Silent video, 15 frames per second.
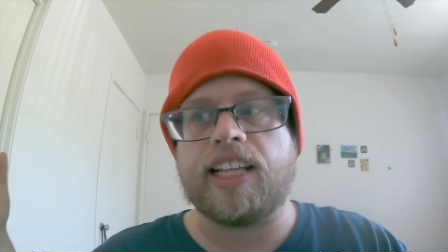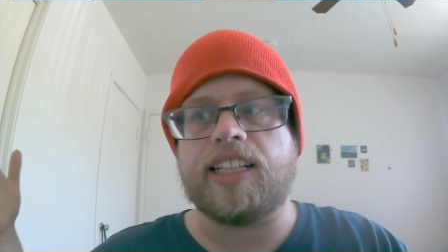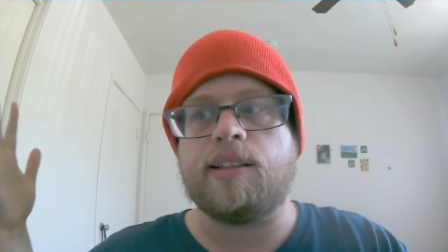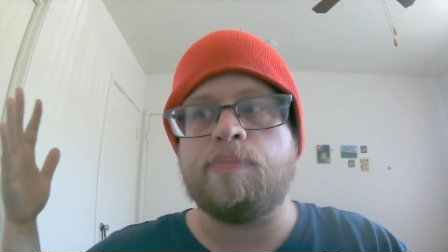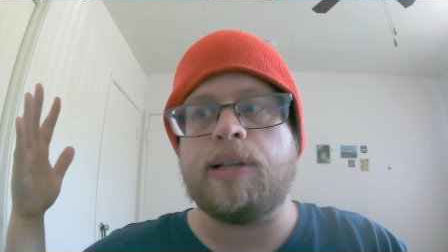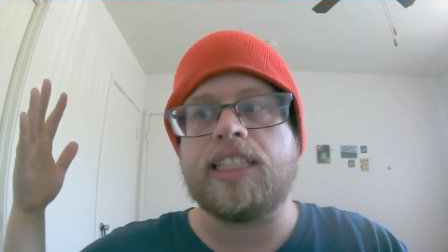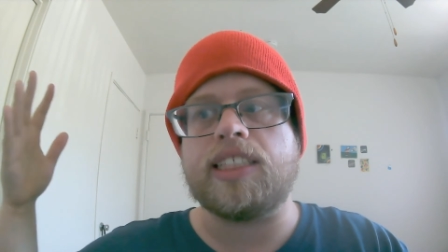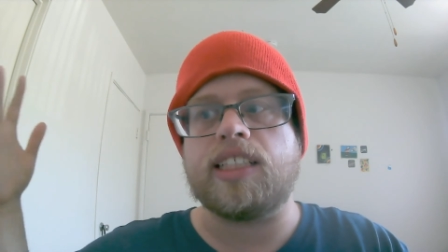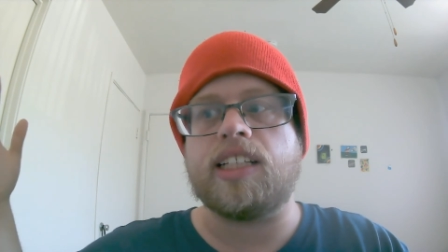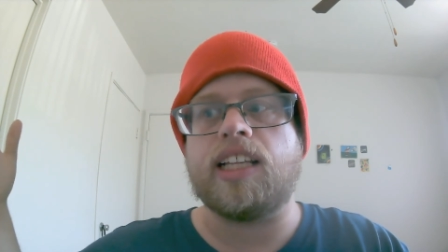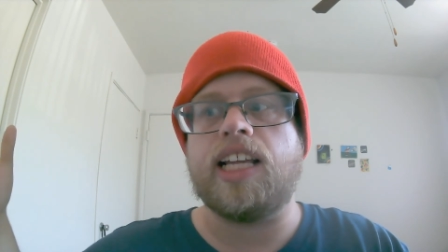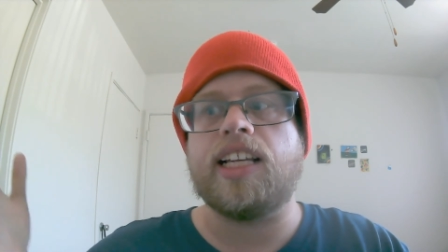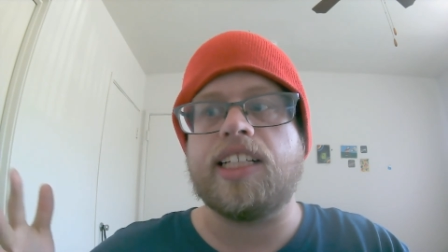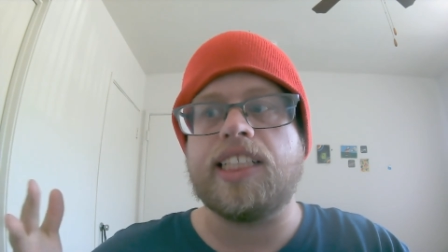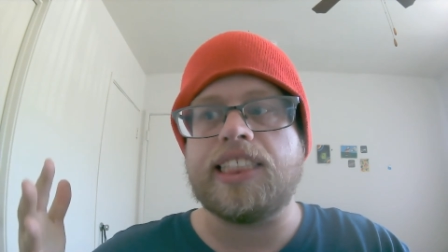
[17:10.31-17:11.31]
like the
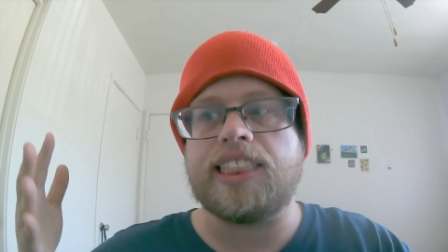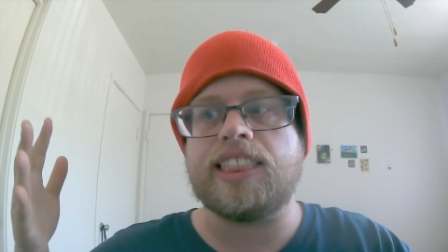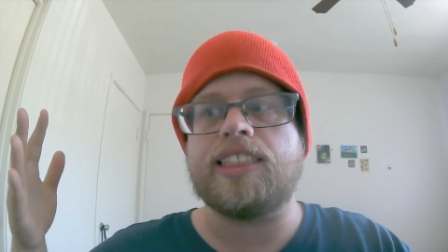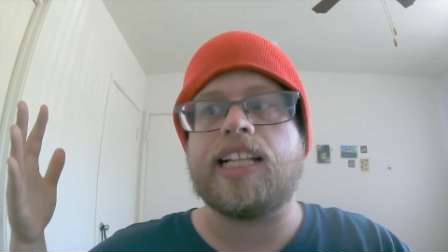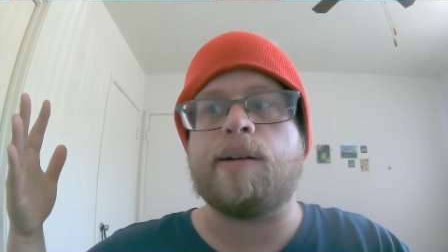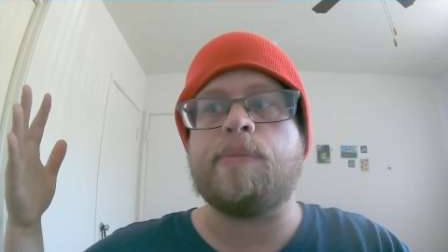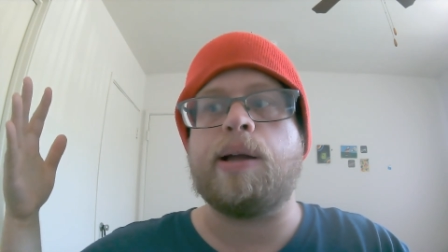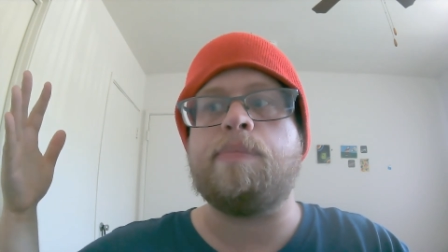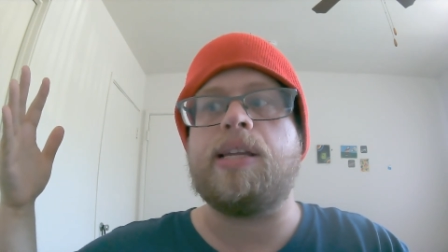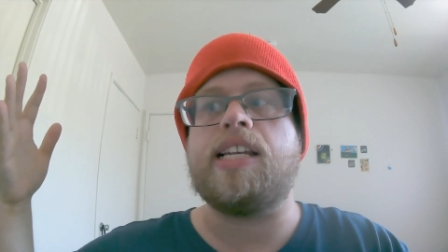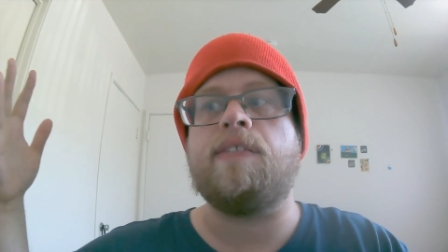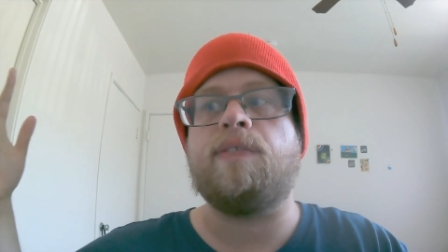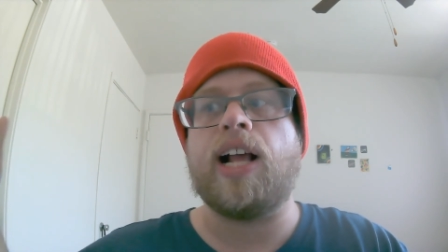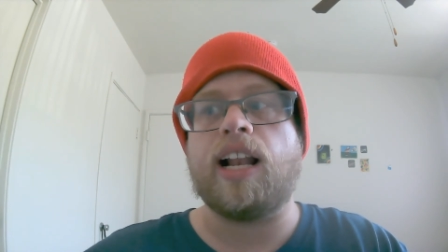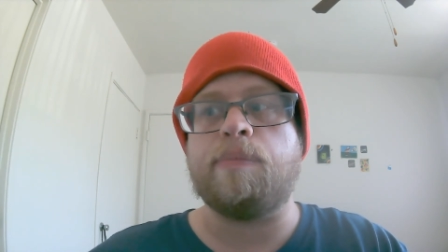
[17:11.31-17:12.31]
mental illnesses that might be
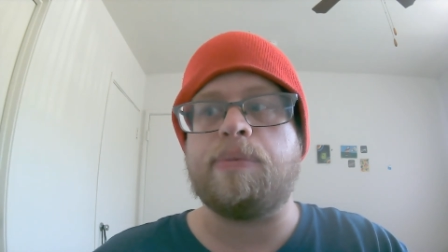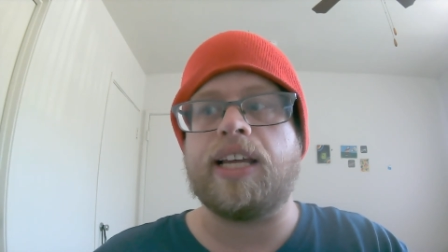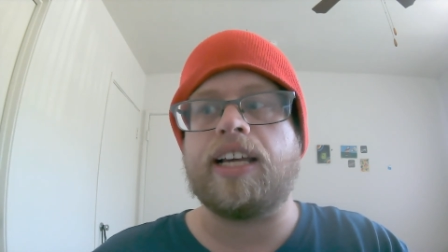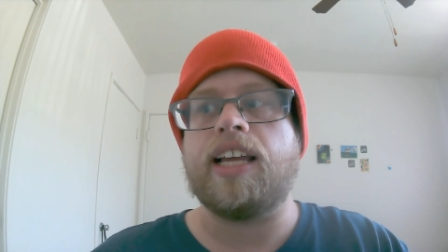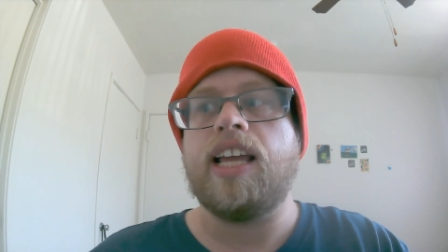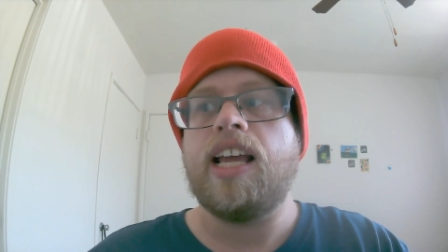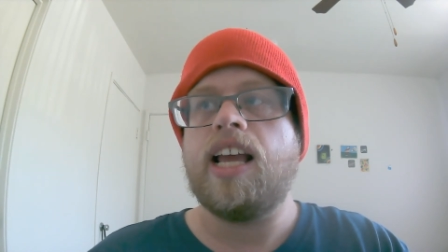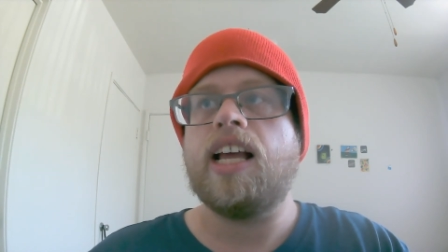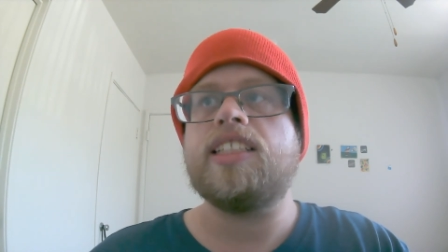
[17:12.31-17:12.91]
developing,